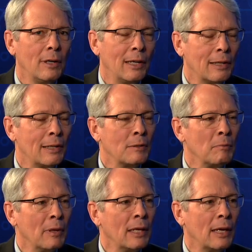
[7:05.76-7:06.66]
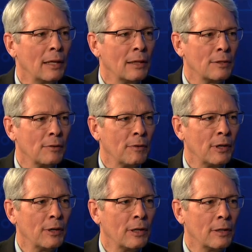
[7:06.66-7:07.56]
at least mitigate the
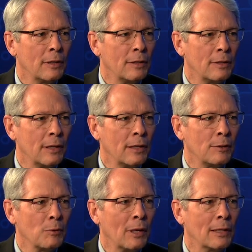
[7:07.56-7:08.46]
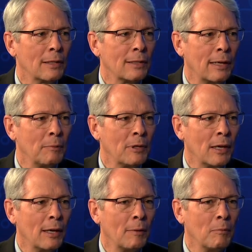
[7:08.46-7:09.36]
severity of the disease, while at the same
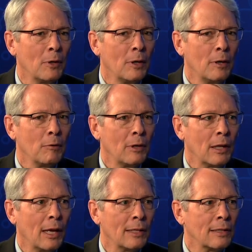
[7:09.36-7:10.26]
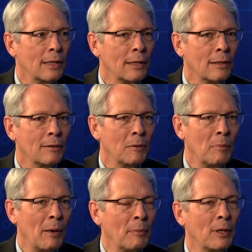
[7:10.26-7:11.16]
time realizing the
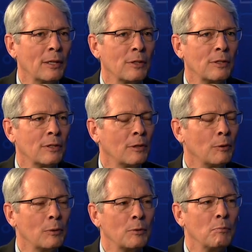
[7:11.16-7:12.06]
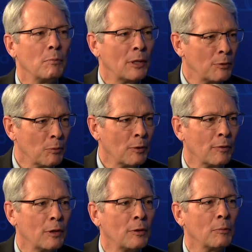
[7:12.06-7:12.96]
population still was much more
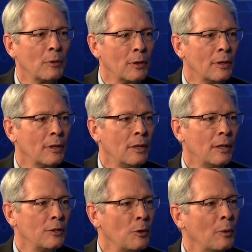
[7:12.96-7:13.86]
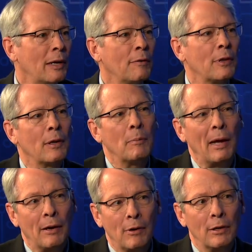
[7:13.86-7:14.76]
vulnerable to whatever their
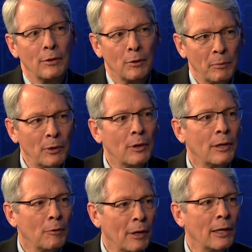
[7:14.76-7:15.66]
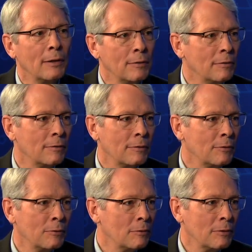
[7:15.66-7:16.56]
background community rate,
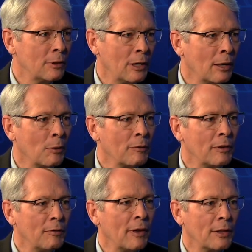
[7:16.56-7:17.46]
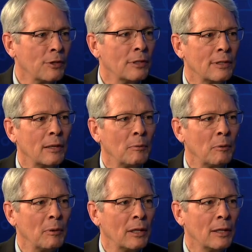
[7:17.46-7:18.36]
of infection seemed to
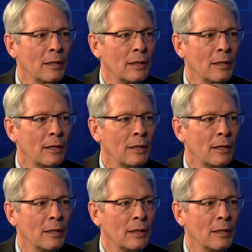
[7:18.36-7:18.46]
be.